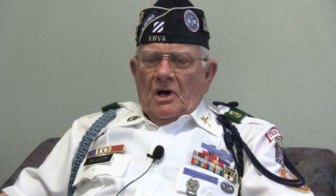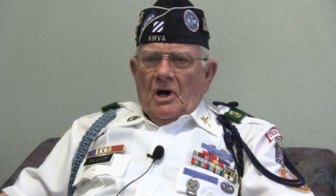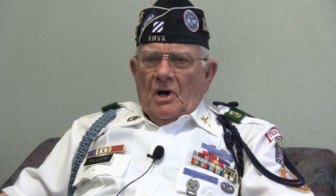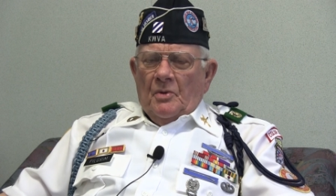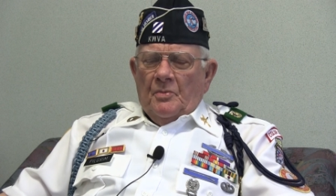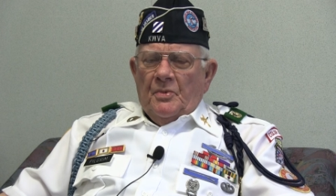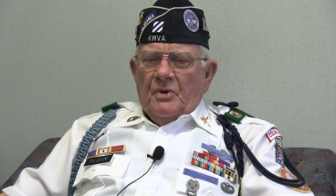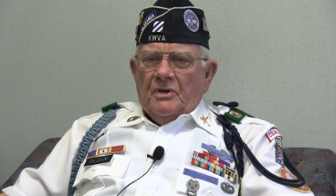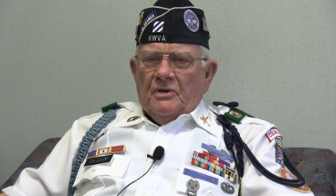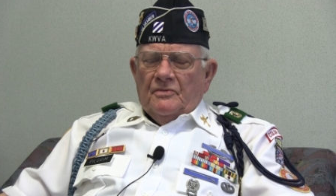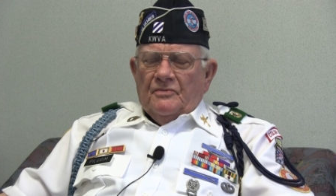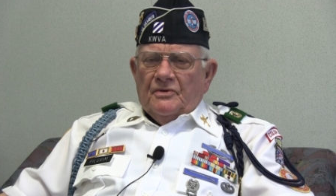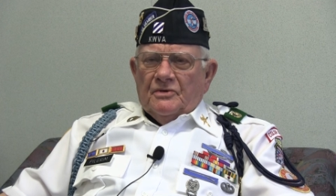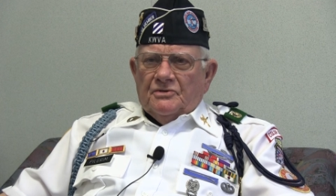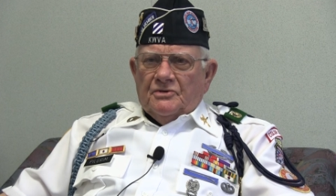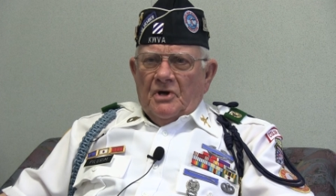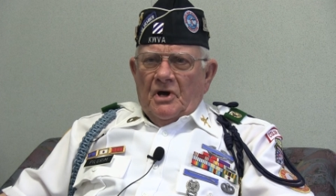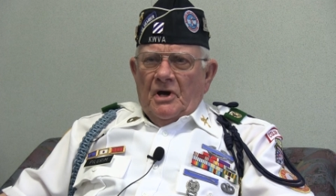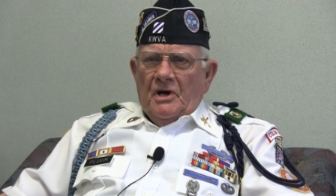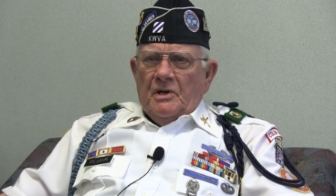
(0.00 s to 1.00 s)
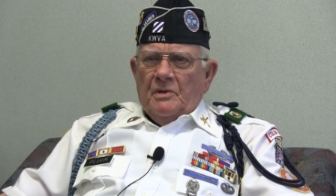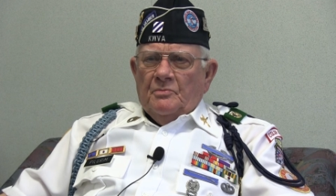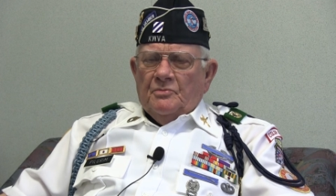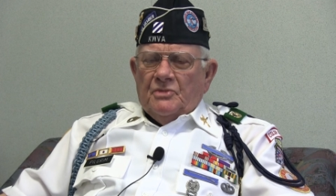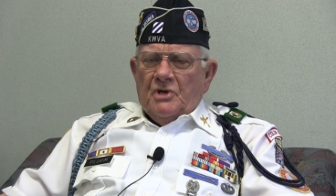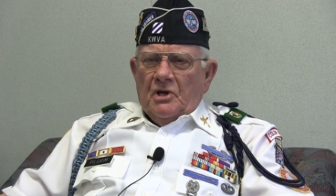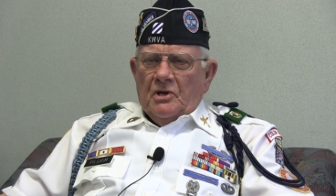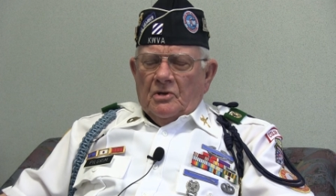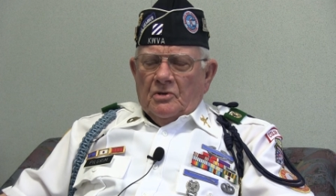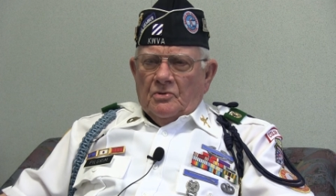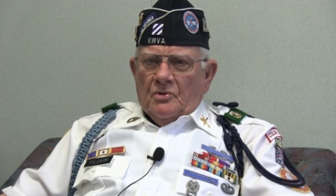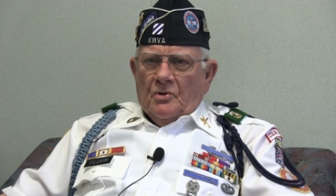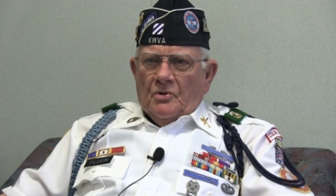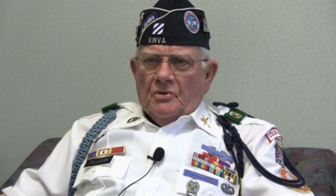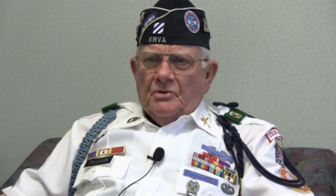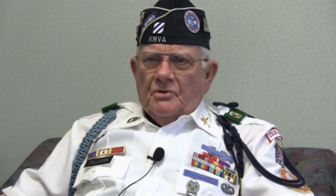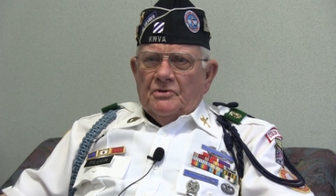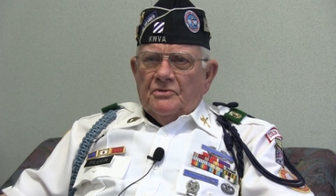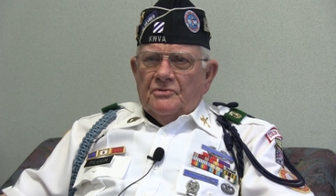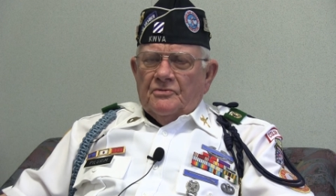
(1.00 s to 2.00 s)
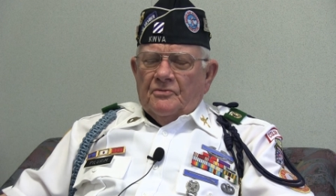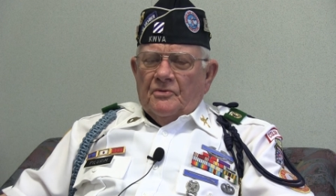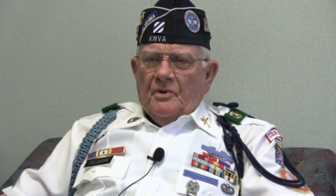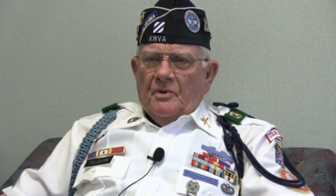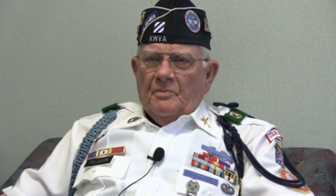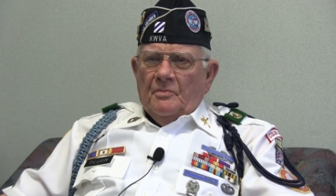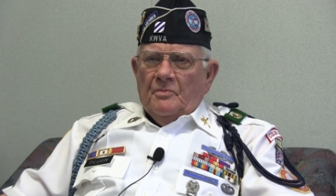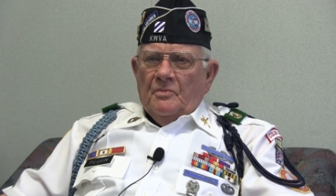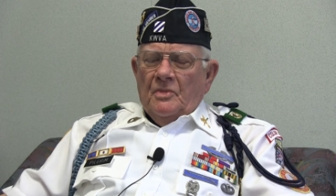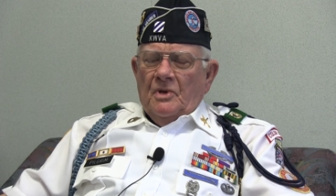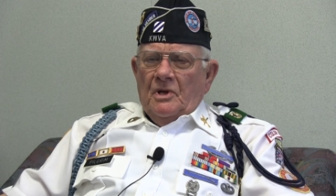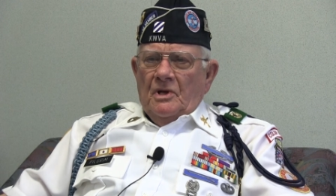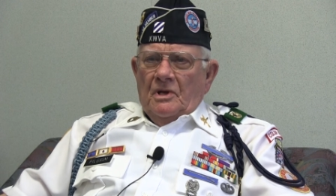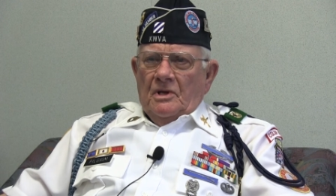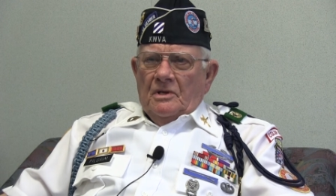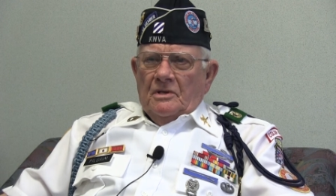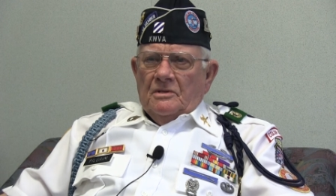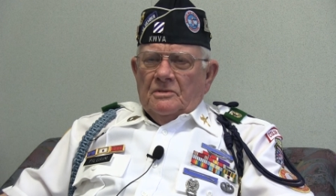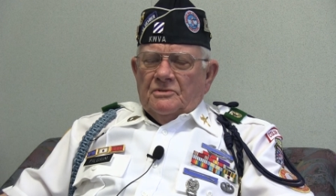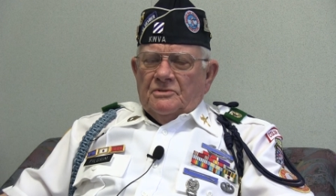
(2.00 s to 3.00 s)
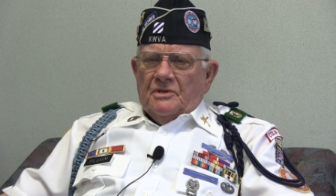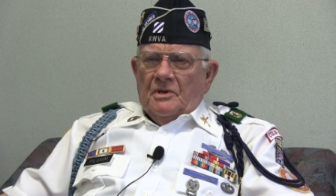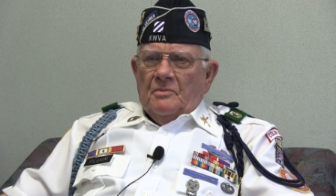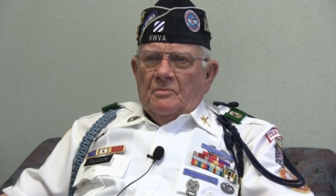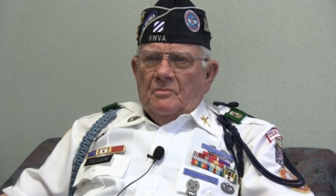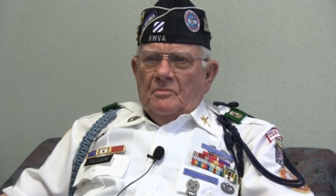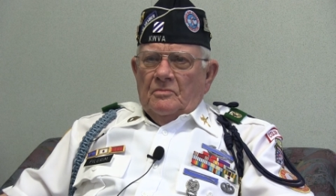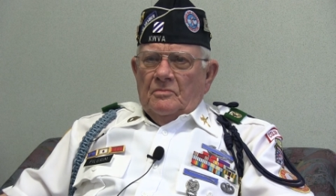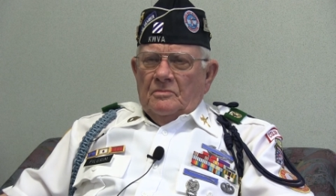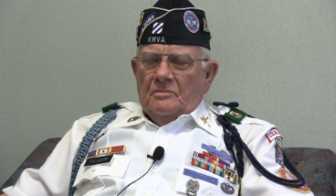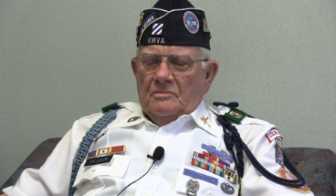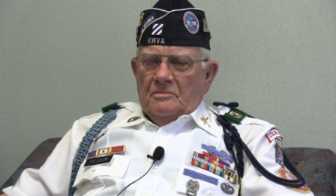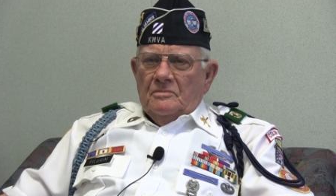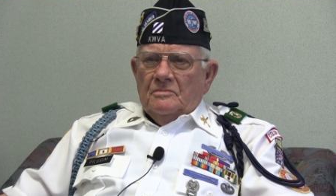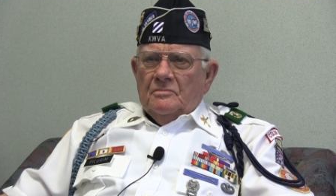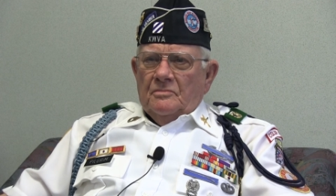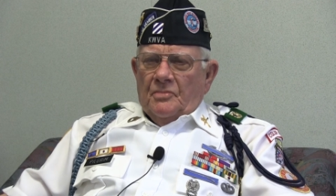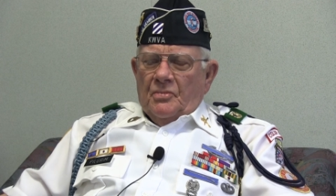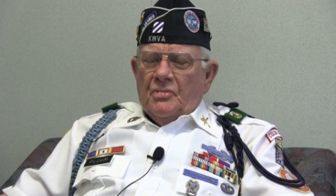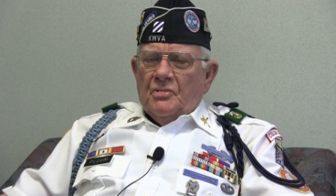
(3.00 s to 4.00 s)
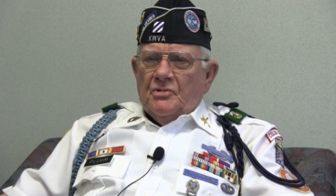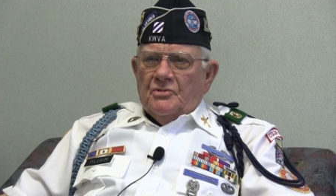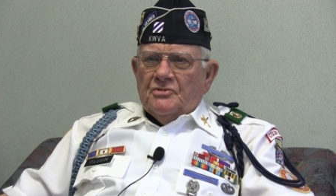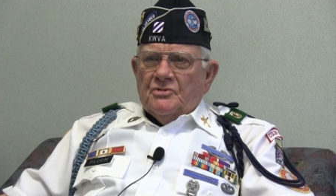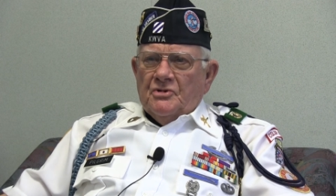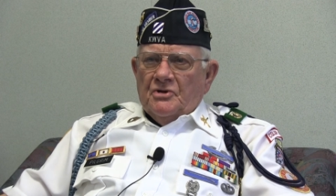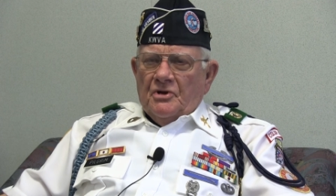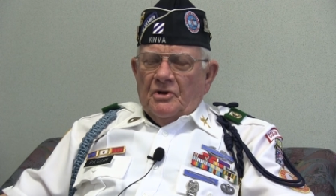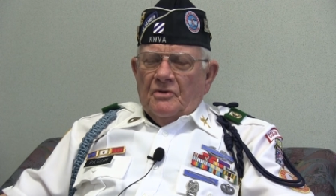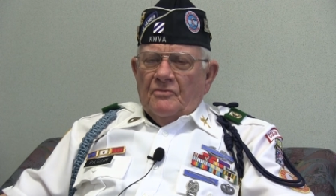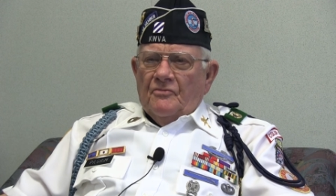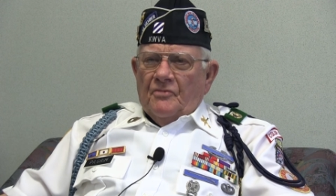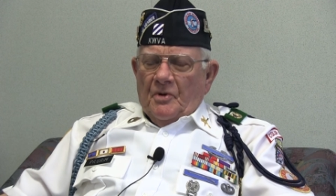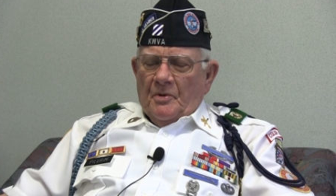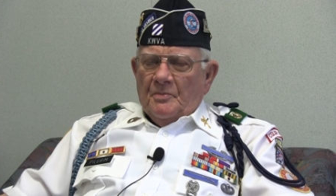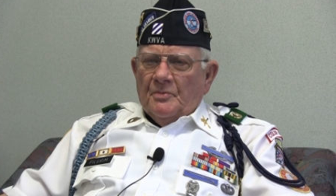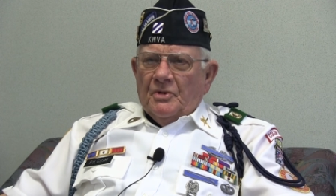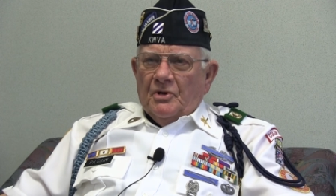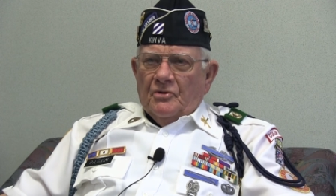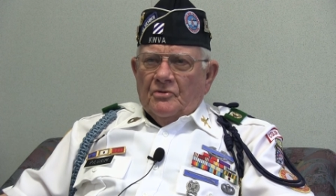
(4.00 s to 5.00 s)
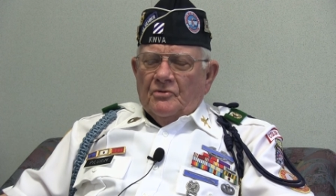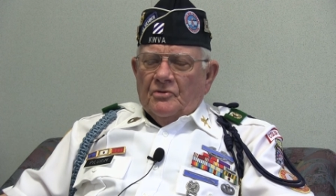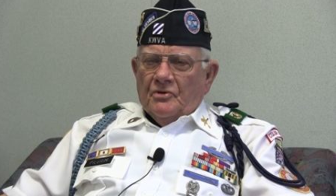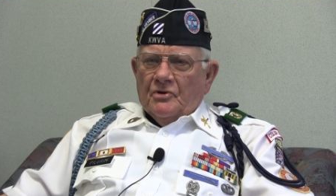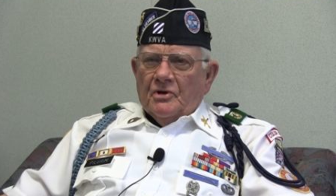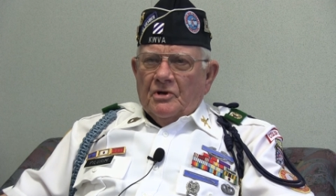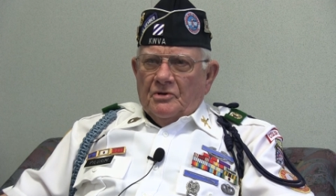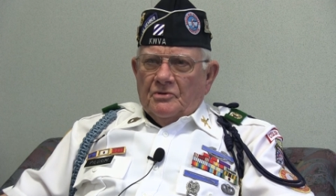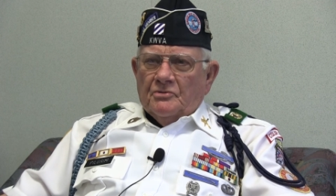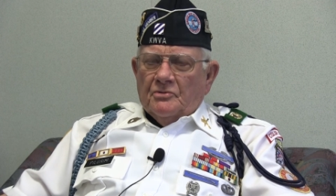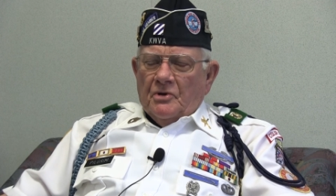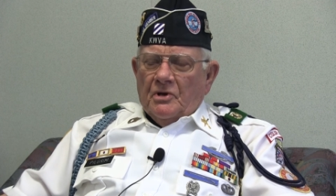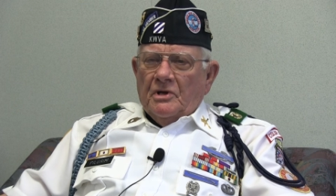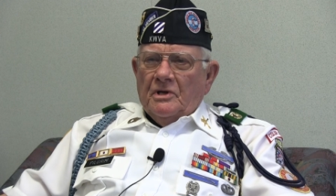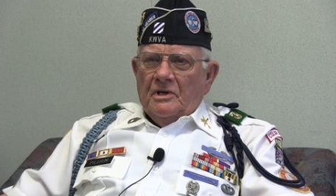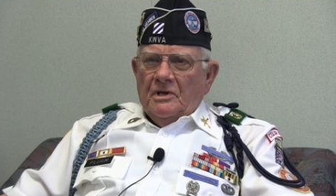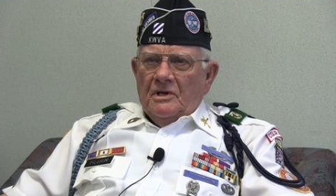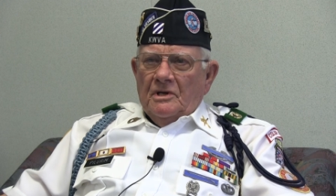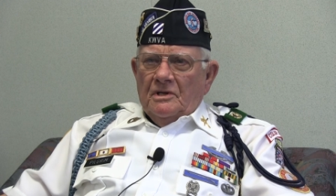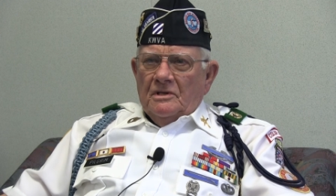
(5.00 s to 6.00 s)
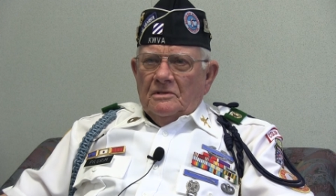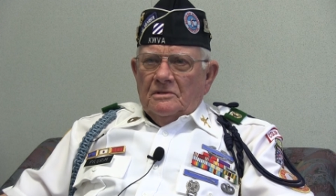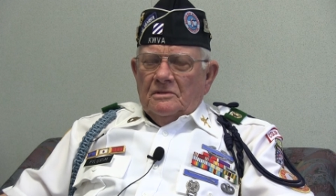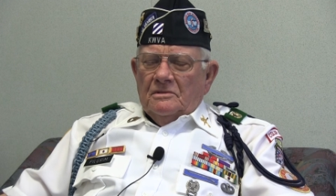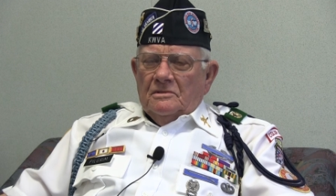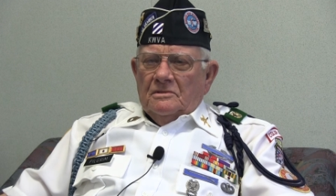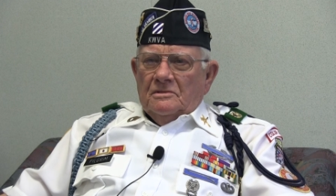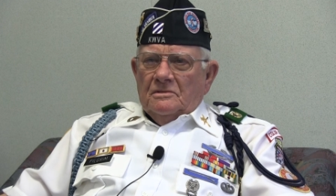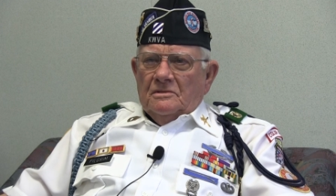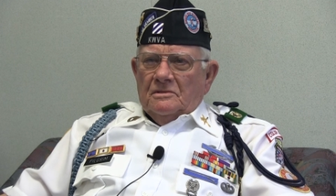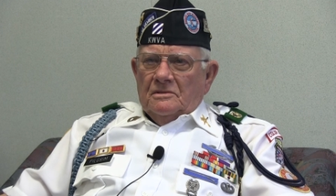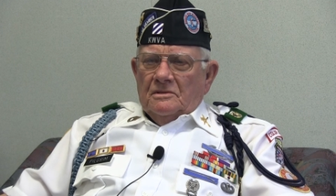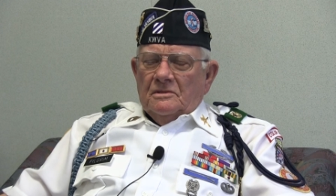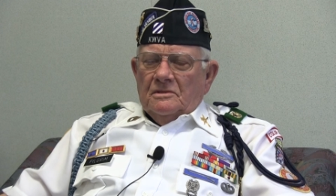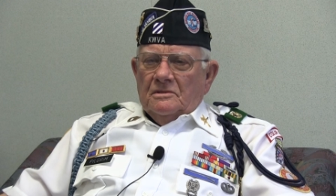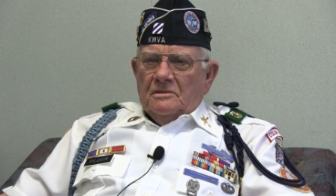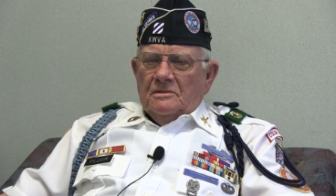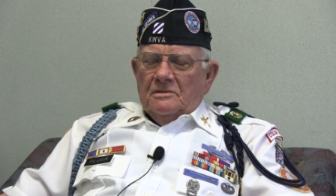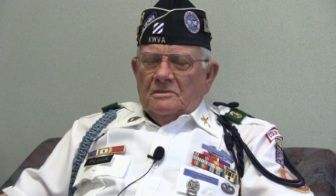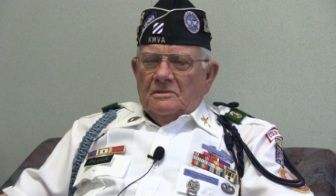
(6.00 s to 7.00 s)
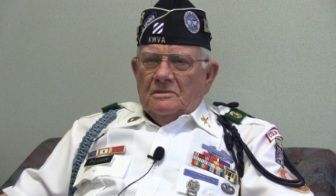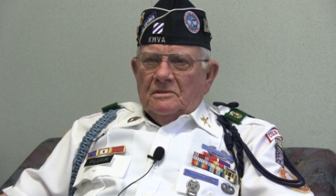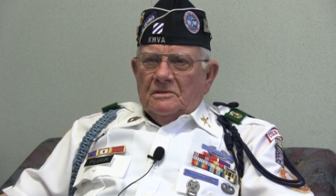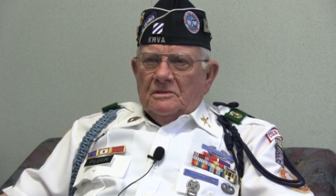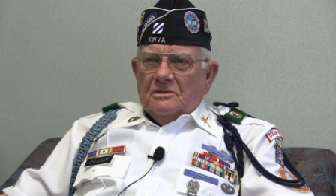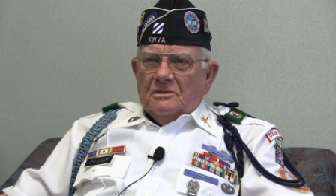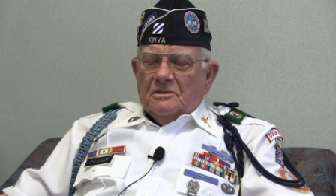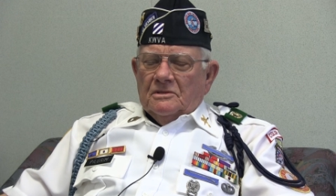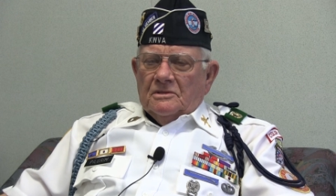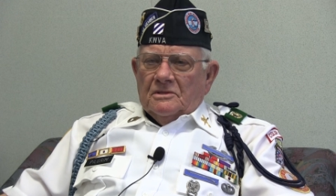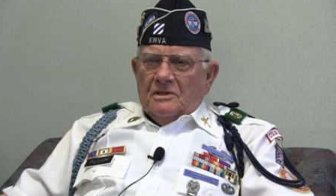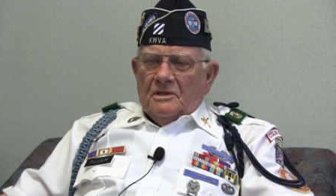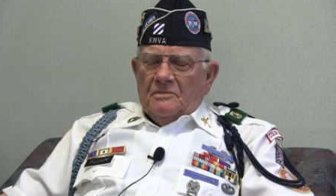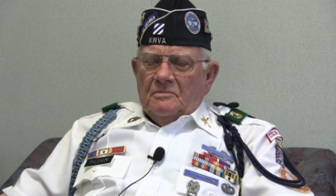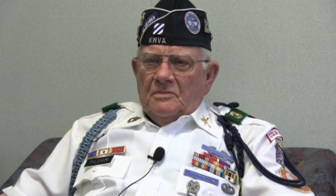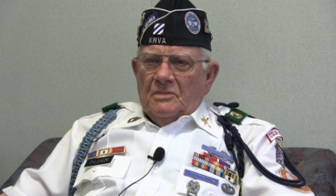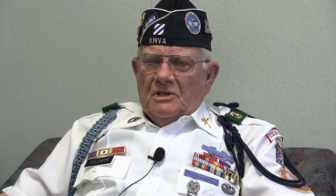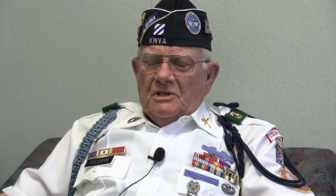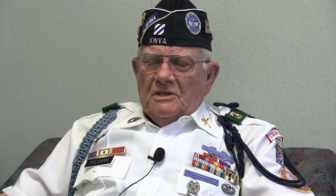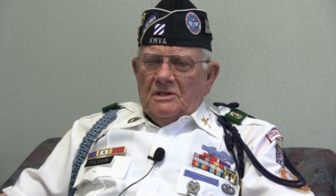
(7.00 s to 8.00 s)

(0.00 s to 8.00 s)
a bit of a time taking orders from some person from another country at the time.